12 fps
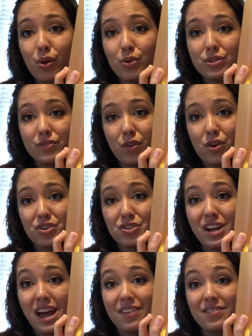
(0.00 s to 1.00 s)
loads of
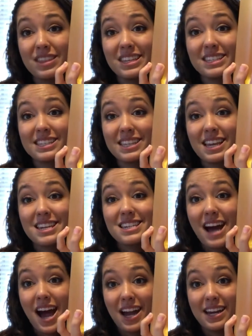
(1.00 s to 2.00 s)
laundry out of this
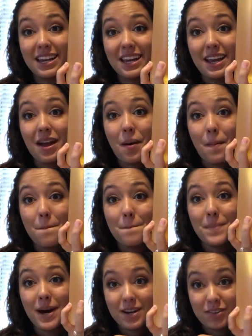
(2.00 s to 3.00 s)
tiny
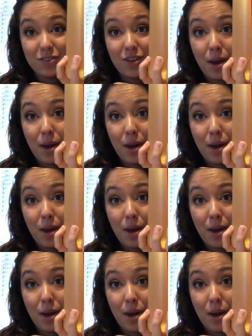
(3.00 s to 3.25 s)
bottle.